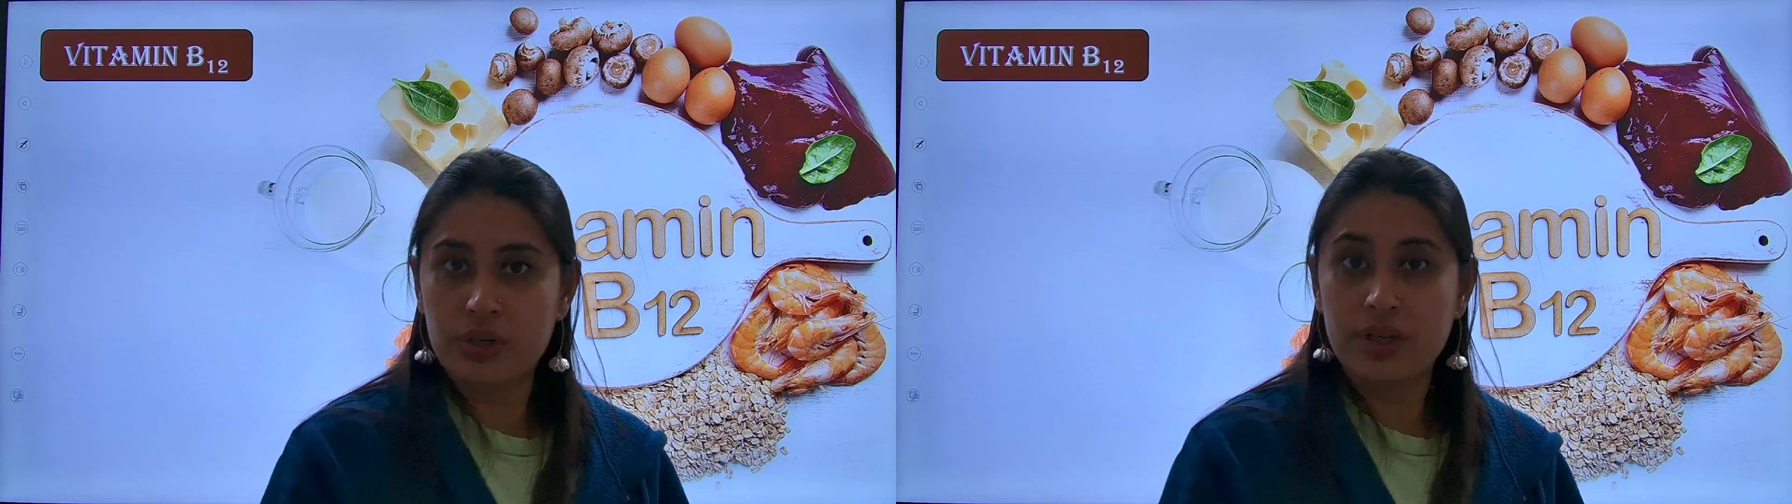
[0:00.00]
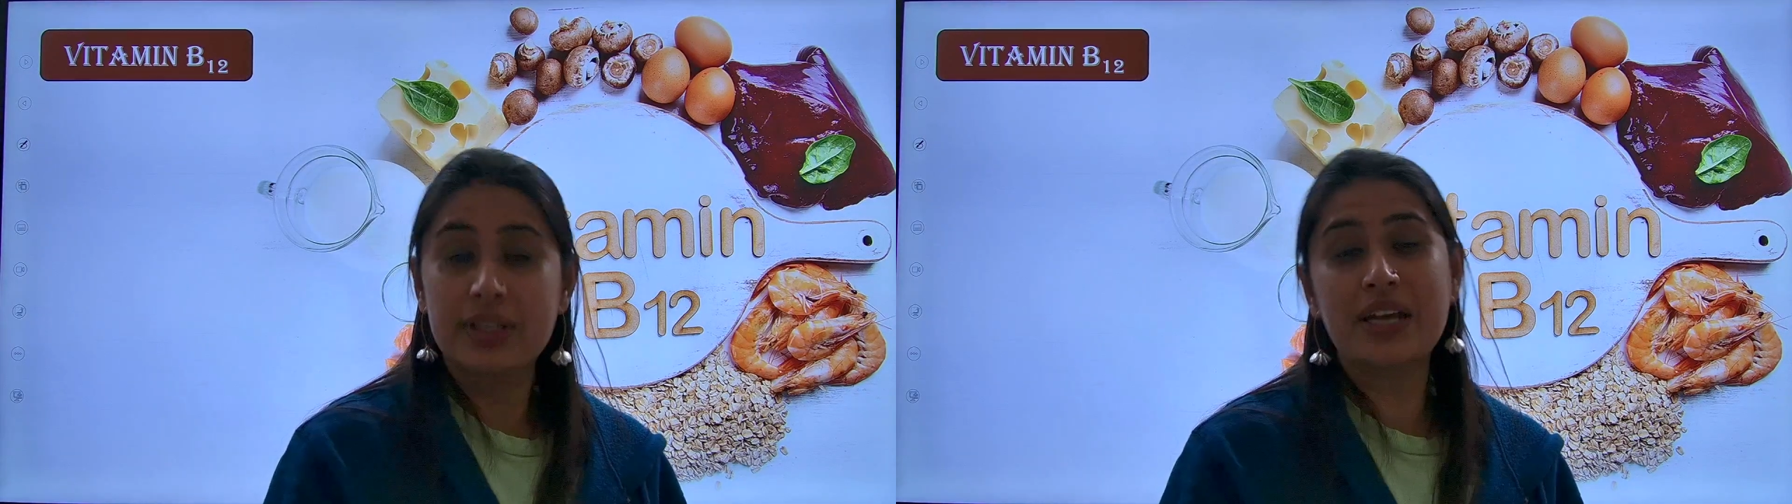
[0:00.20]

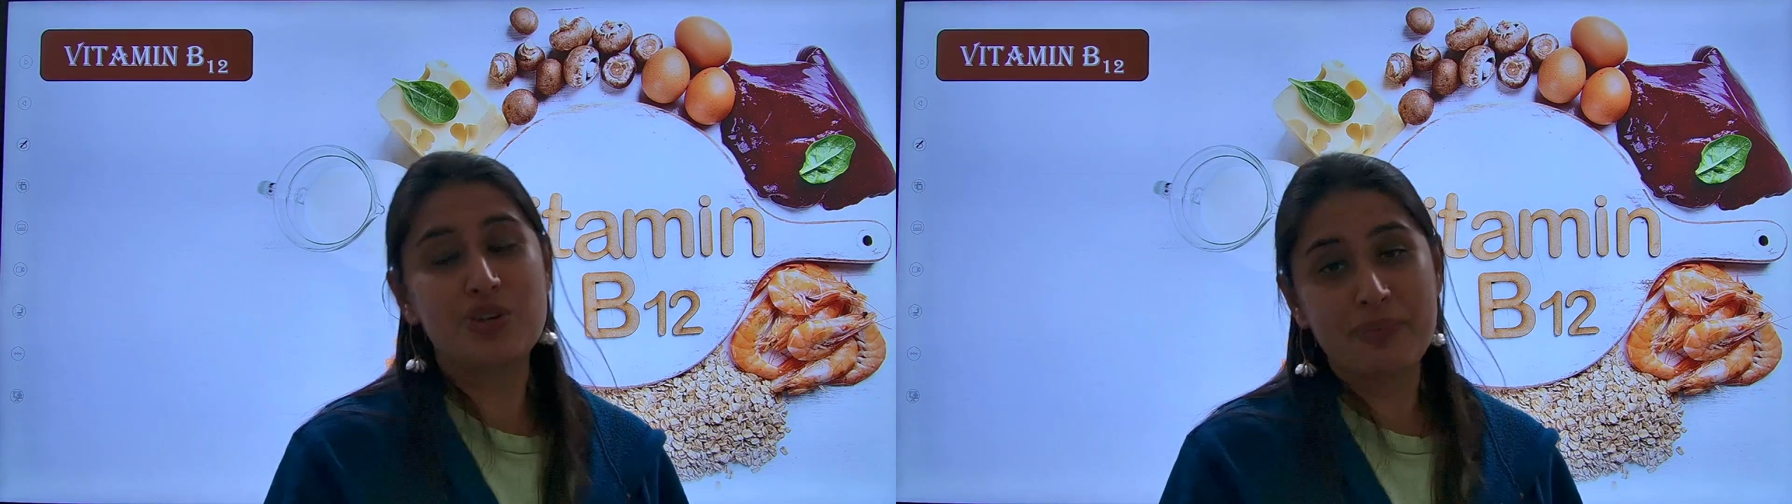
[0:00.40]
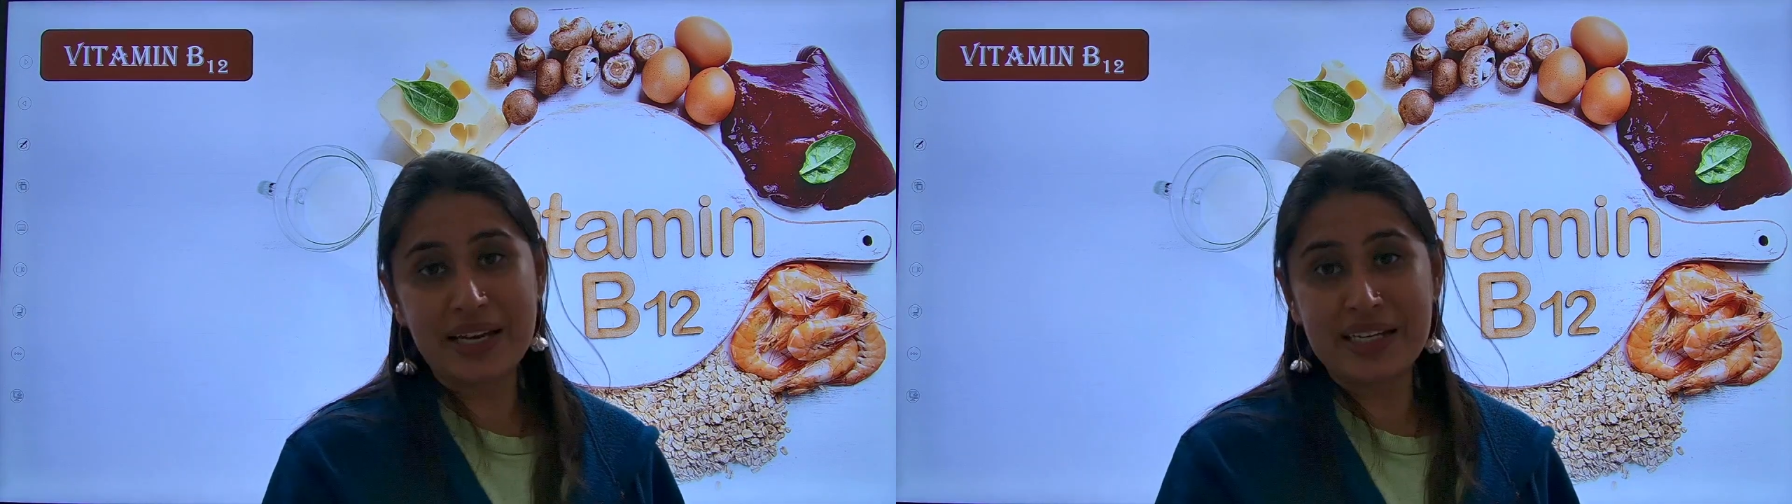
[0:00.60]
that you
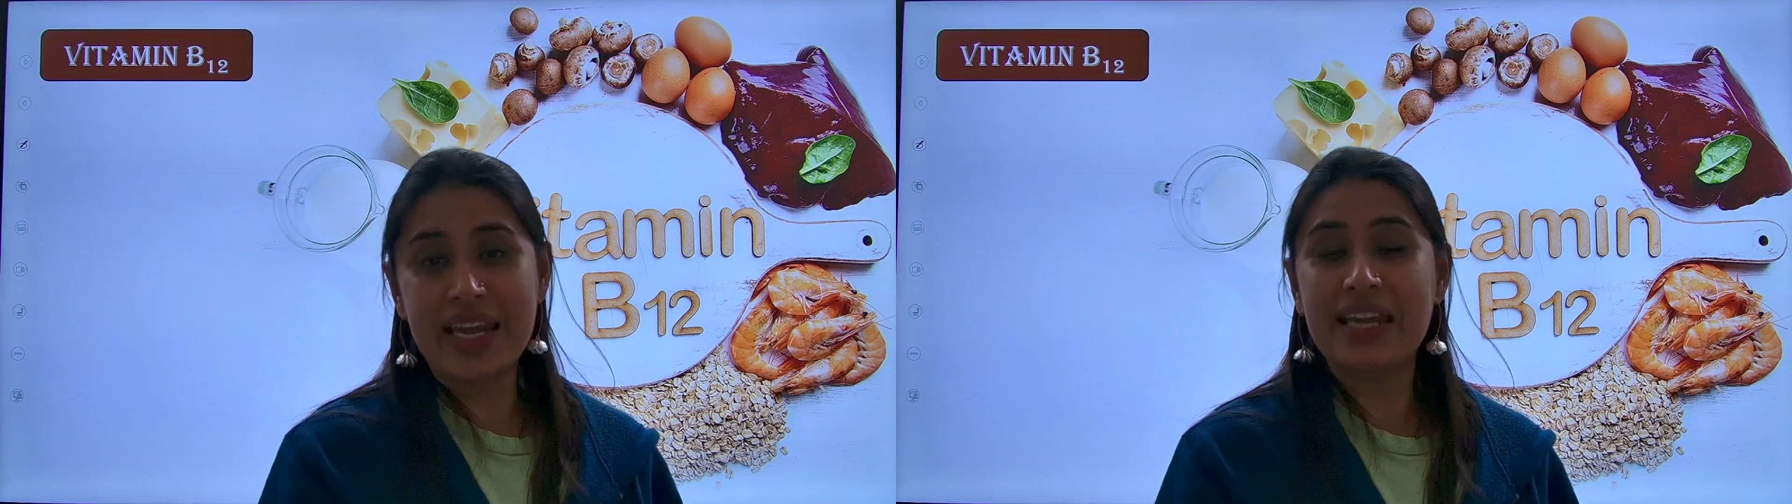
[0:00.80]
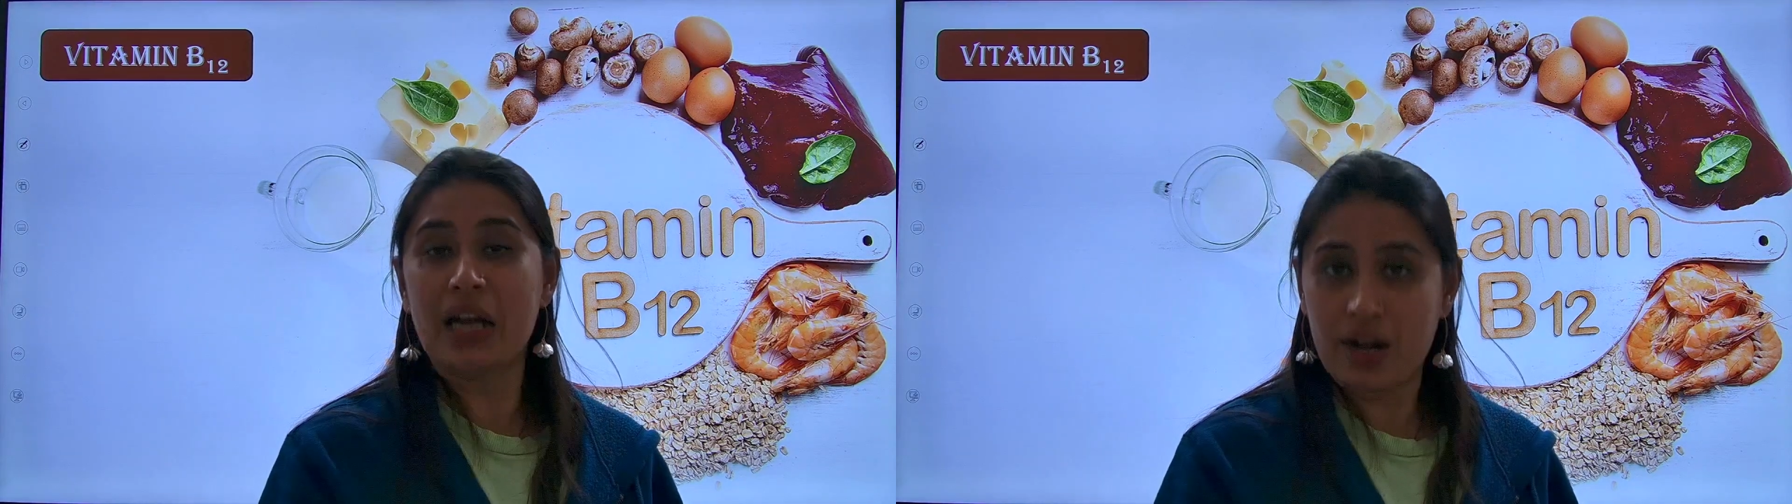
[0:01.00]

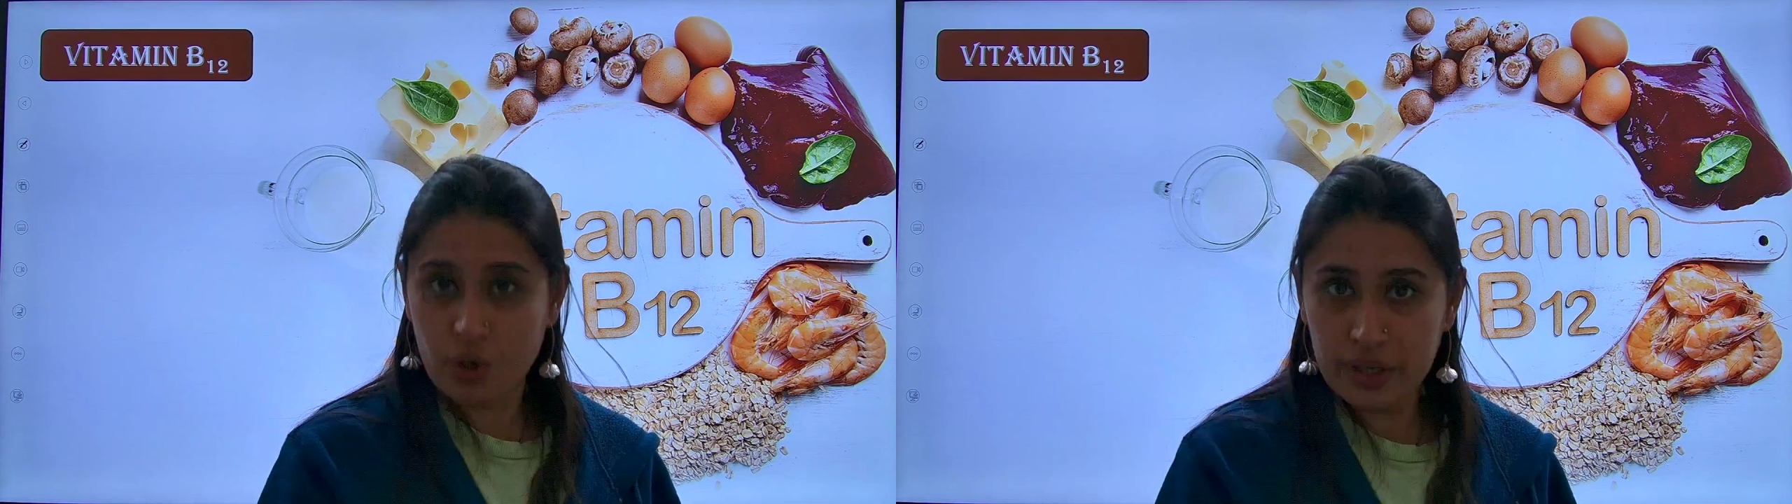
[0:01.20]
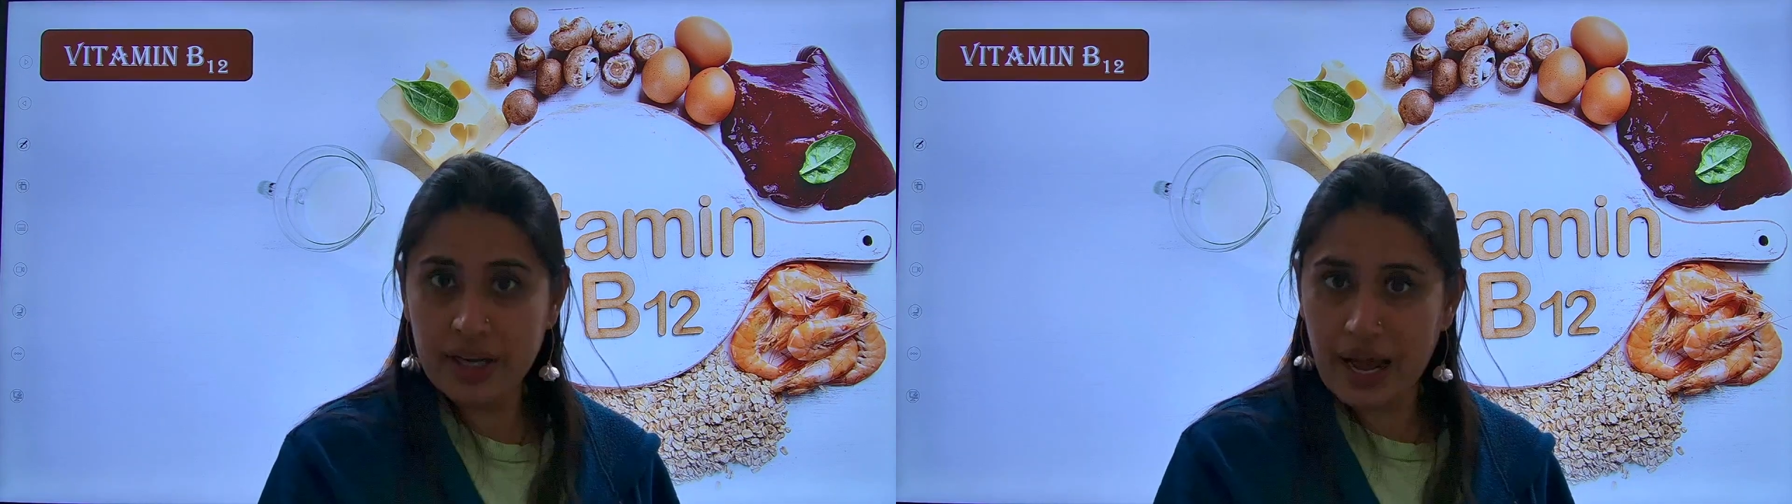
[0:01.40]
maintain a
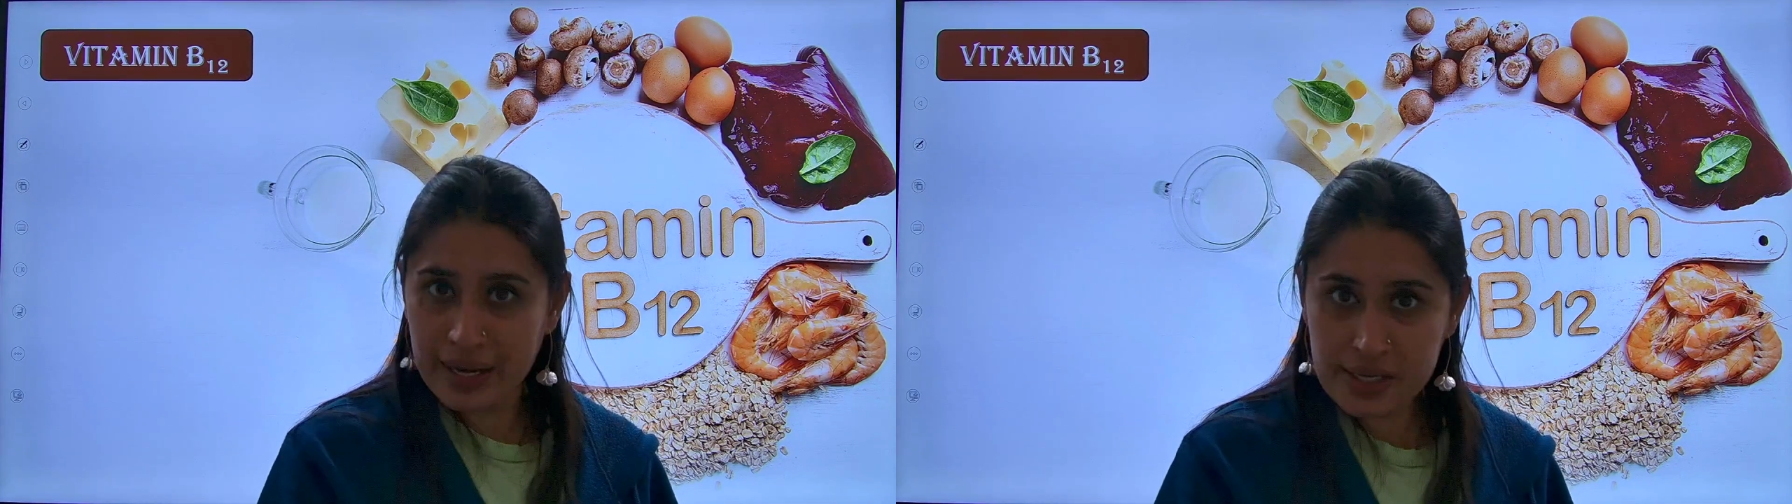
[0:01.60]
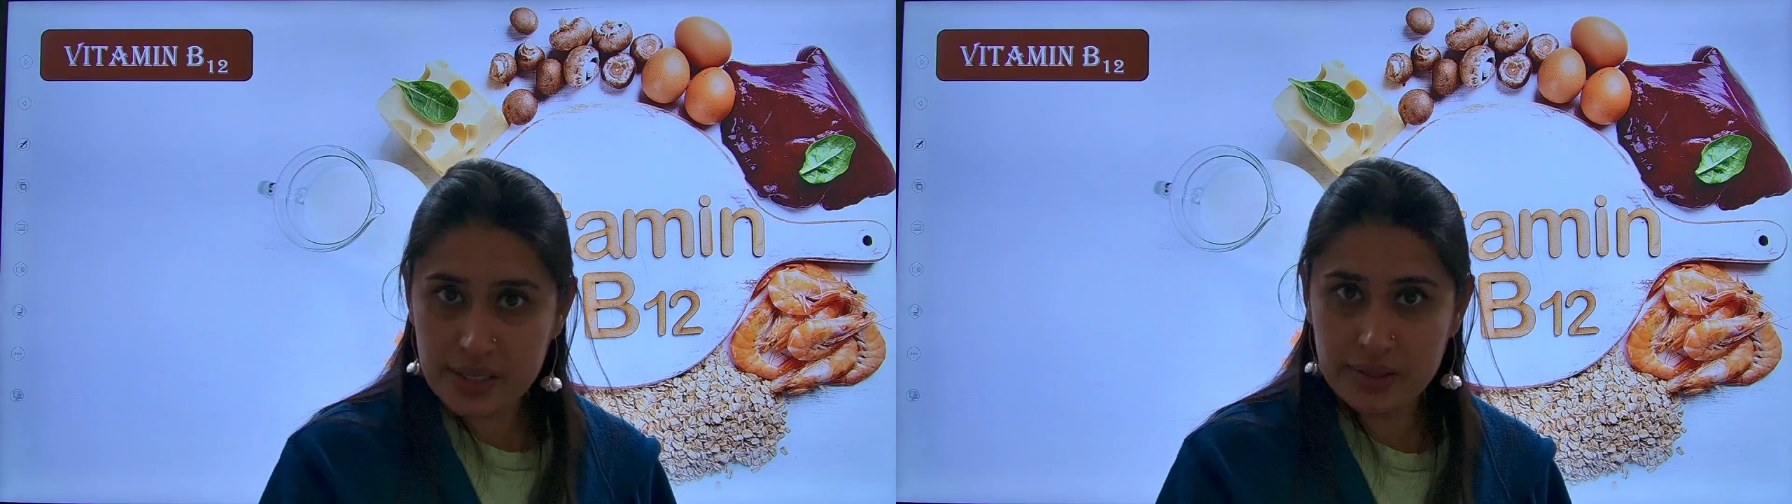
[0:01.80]
good diet.